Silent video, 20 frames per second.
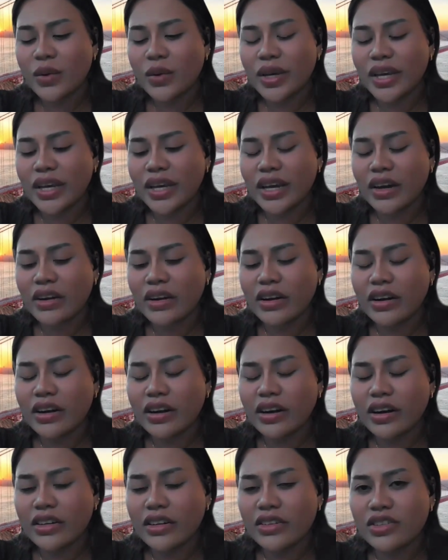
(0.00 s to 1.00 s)
We
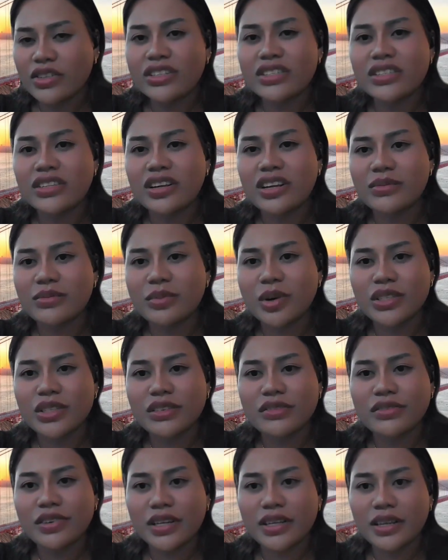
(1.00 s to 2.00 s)
are just not
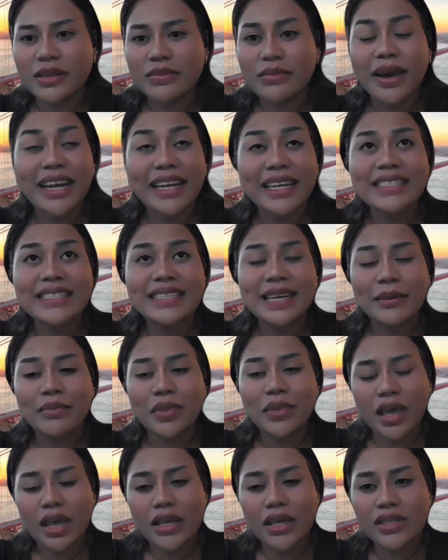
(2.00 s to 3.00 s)
motivated by the
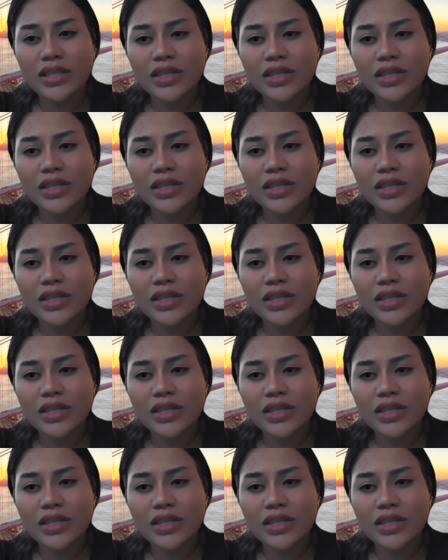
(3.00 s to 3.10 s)
same